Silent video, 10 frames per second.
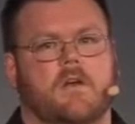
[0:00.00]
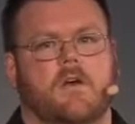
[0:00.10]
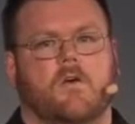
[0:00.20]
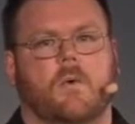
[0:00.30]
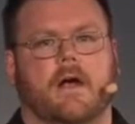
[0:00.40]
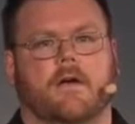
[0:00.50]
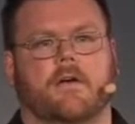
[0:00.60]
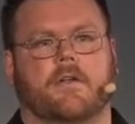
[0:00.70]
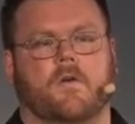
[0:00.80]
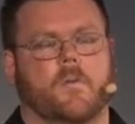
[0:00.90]
where
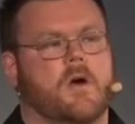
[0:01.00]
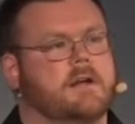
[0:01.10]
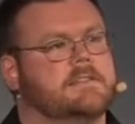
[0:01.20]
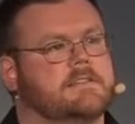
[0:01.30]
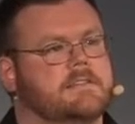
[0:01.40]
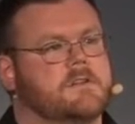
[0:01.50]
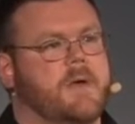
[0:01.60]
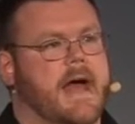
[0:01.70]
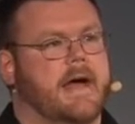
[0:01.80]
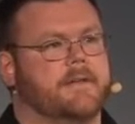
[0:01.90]
your processes are bad,